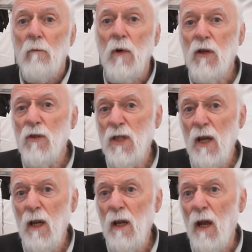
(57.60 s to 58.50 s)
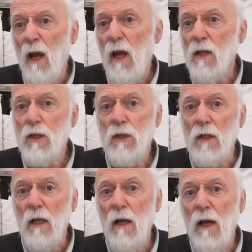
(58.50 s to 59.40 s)
We could say
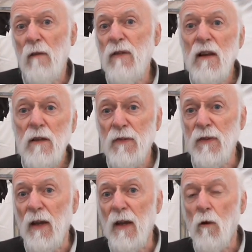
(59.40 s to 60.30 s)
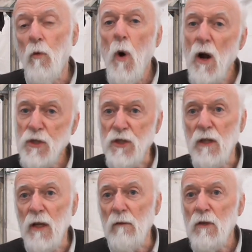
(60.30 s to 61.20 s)
it's, if anything, worse
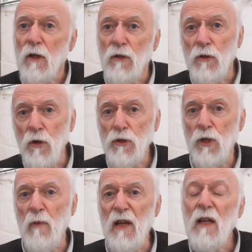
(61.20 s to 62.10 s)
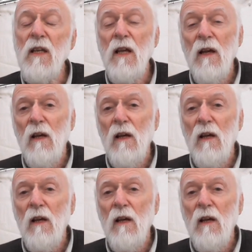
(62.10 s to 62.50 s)
than it used to be.